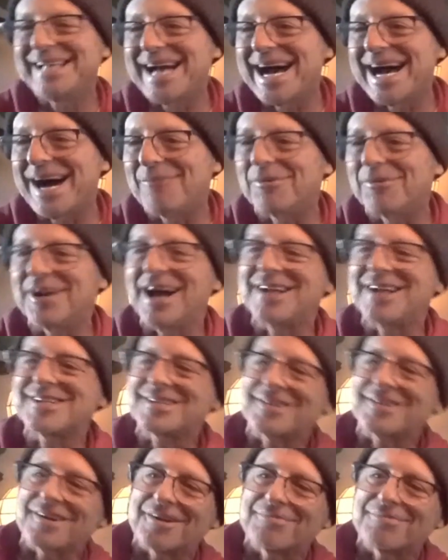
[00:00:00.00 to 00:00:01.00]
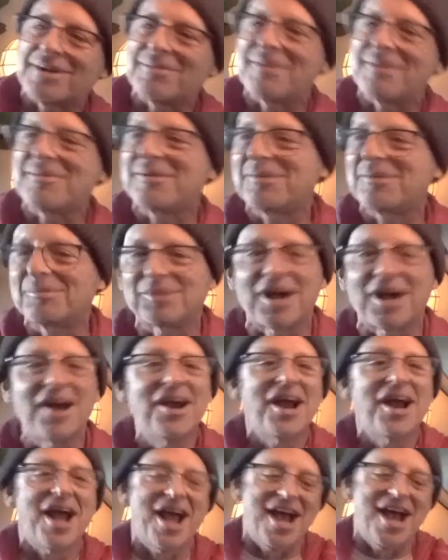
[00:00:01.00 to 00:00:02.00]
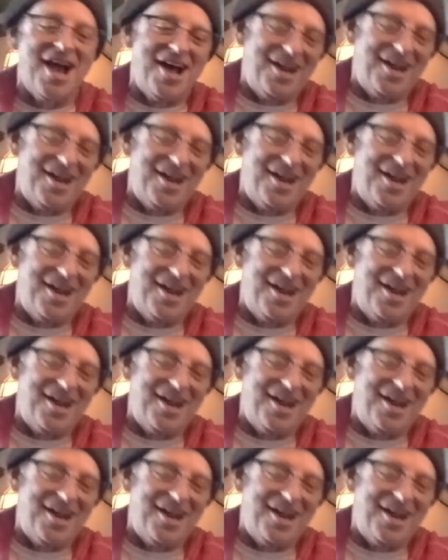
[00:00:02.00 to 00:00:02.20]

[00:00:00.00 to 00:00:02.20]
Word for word: Yeah, we're not sure. Blah blah blah blah blah.